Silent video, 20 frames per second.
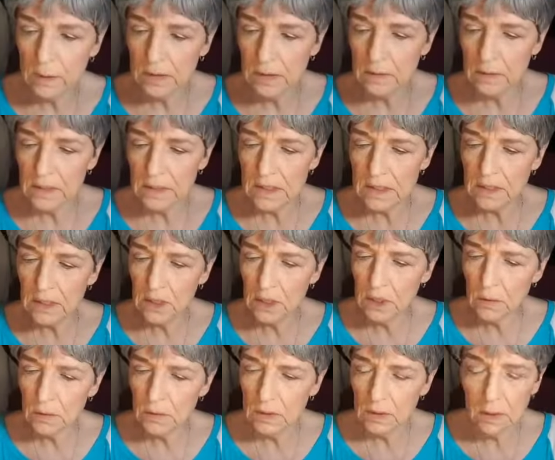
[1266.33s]
It's on this
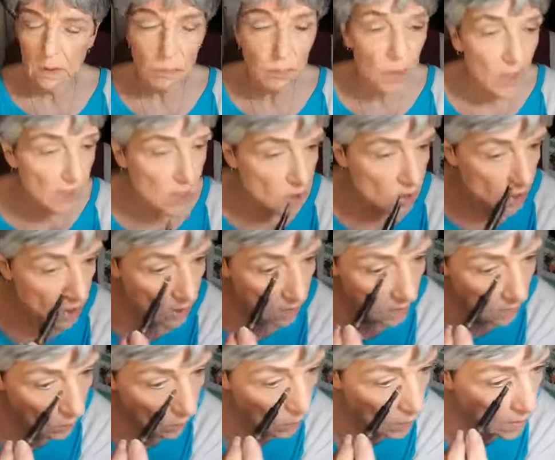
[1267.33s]
cute little brush.
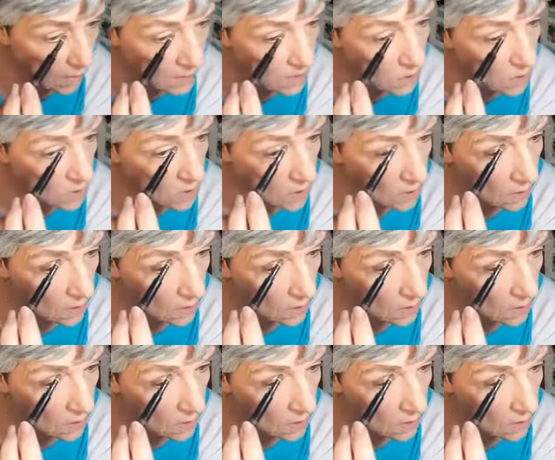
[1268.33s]
Now watch.